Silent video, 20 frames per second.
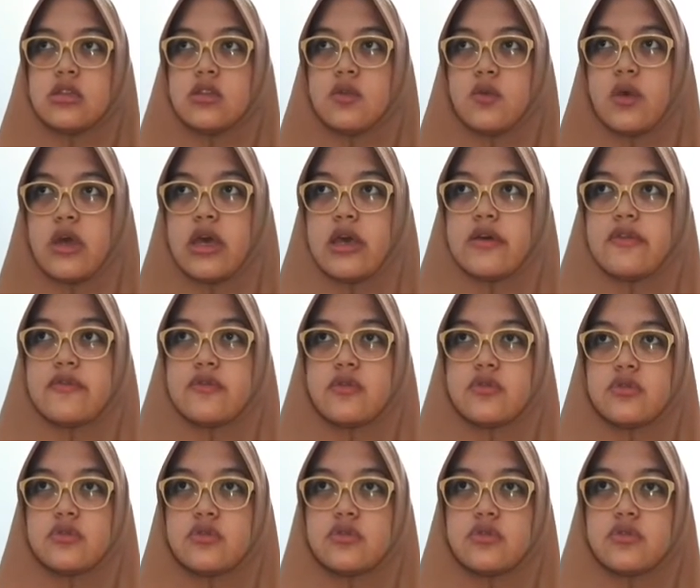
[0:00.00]
We have
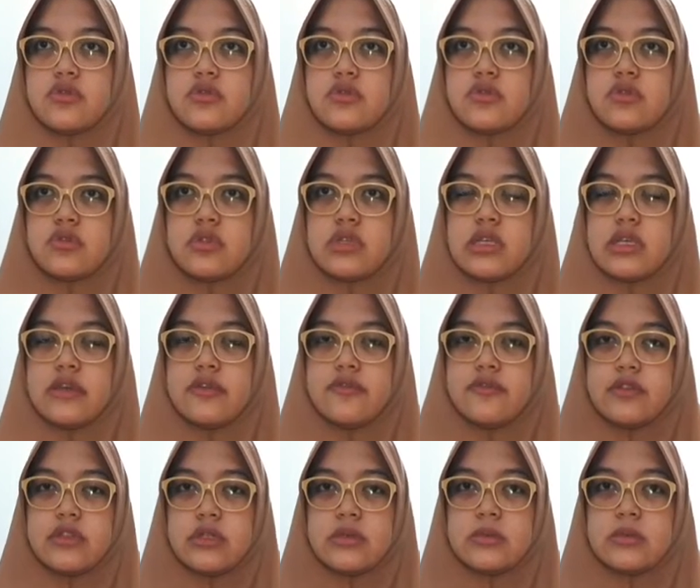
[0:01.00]
to give
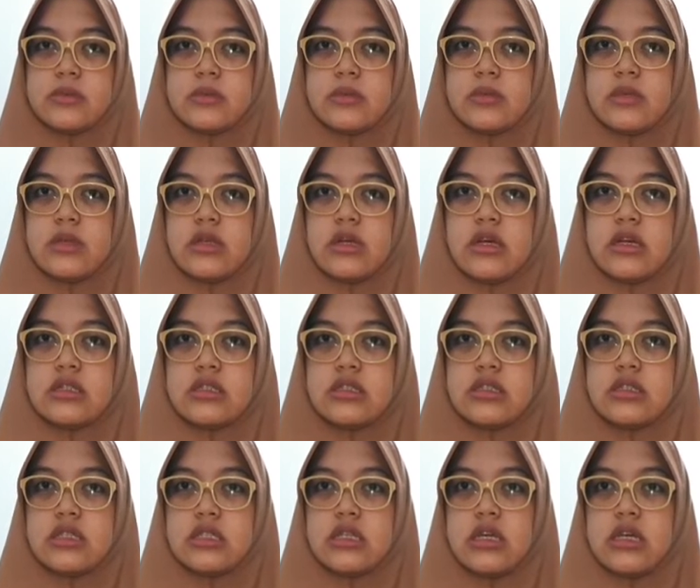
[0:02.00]
them
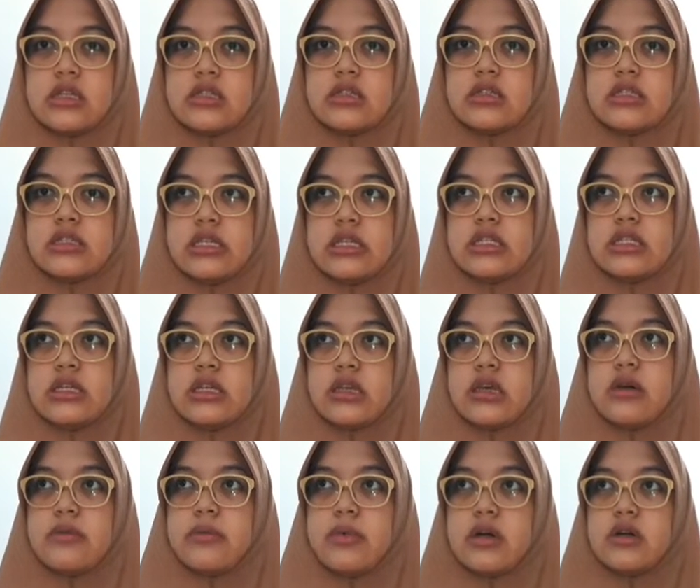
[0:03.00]
the understanding
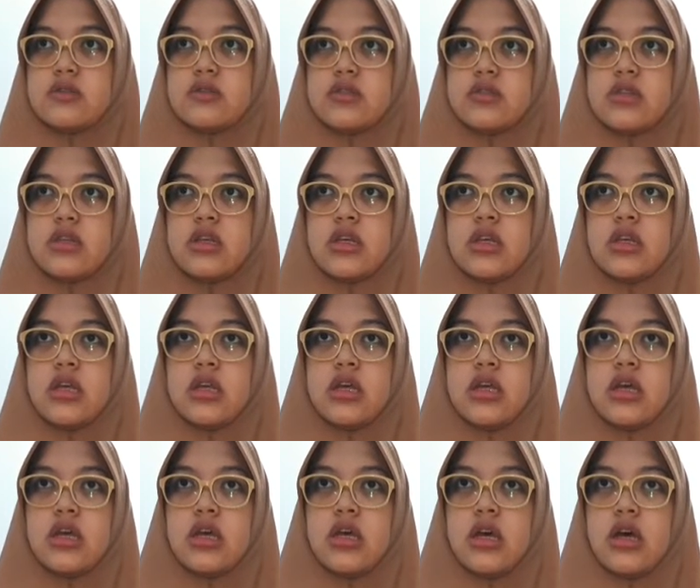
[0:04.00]
about
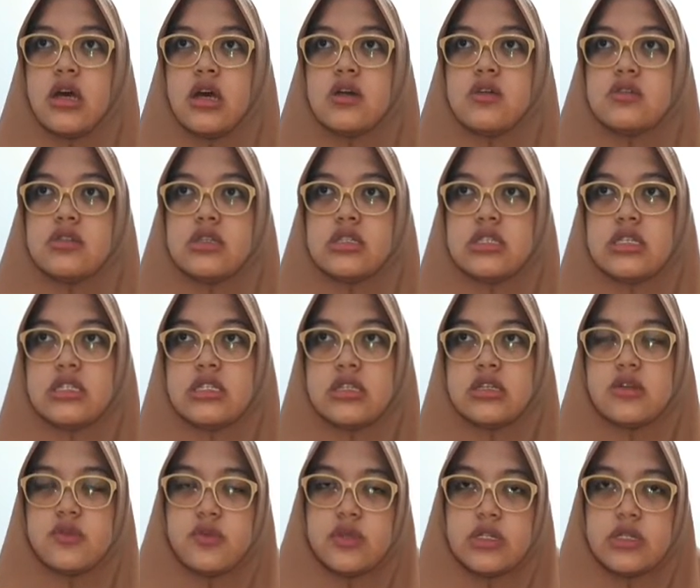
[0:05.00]
how the
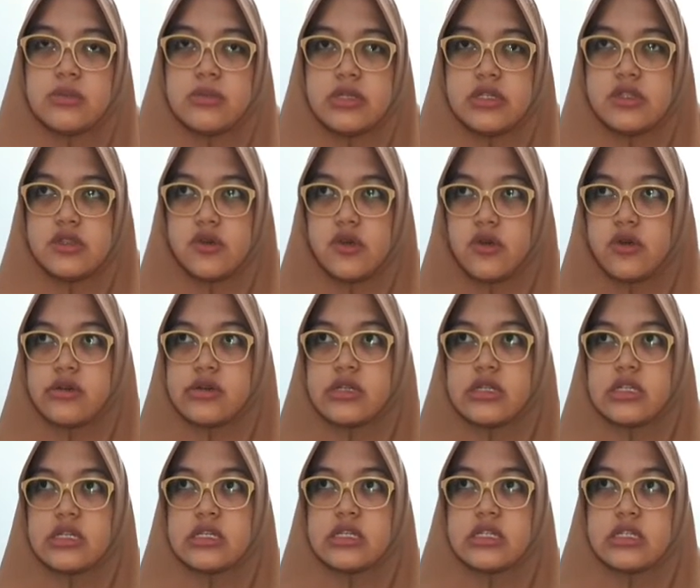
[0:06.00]
teacher will be
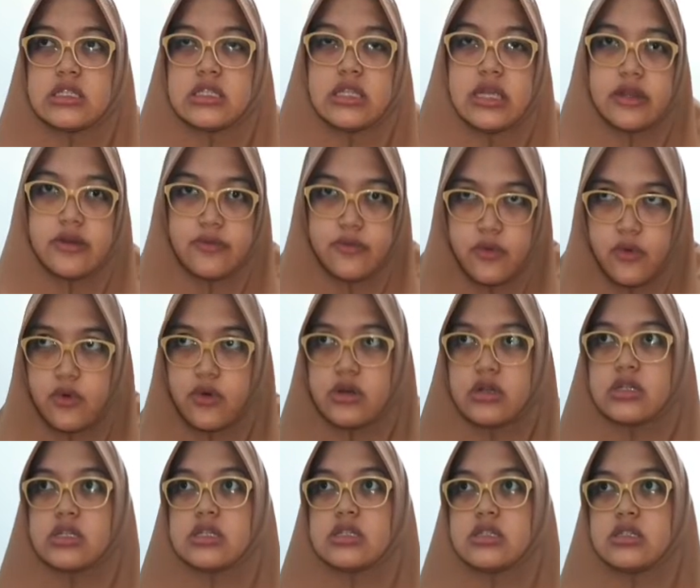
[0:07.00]
scoring their work
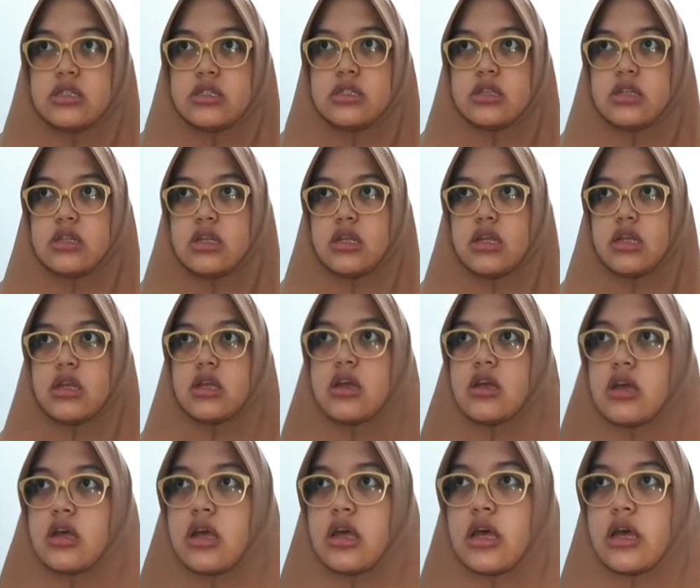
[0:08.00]

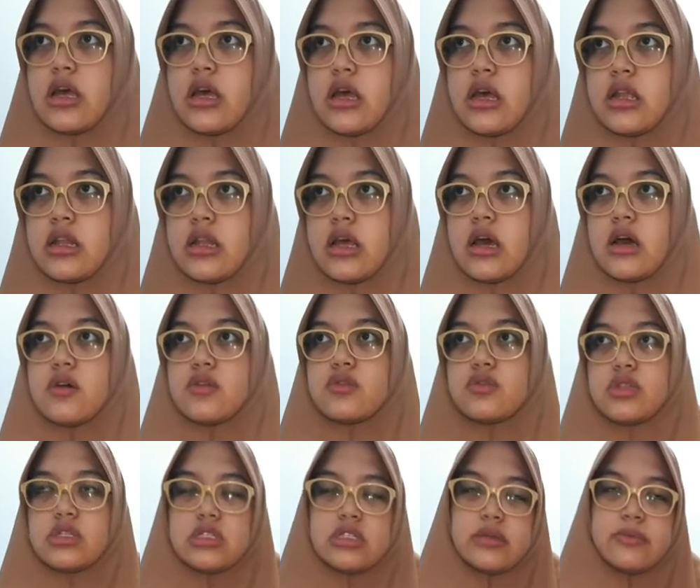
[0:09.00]
and how to
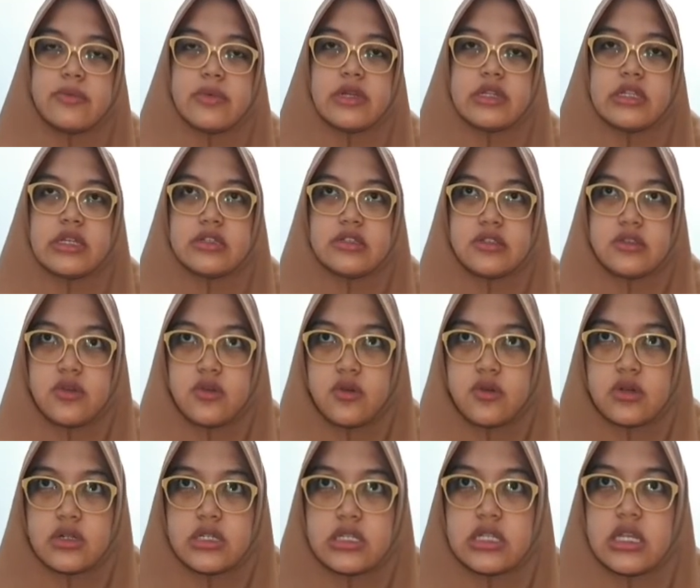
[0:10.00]
interpret the
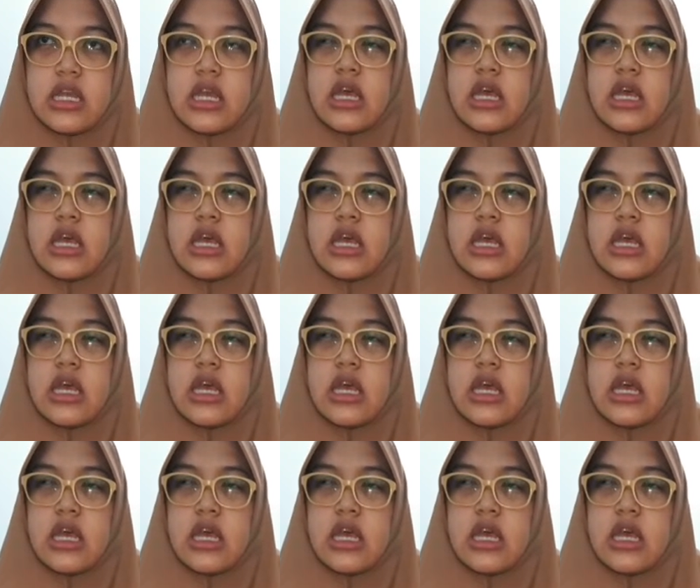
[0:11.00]
scores.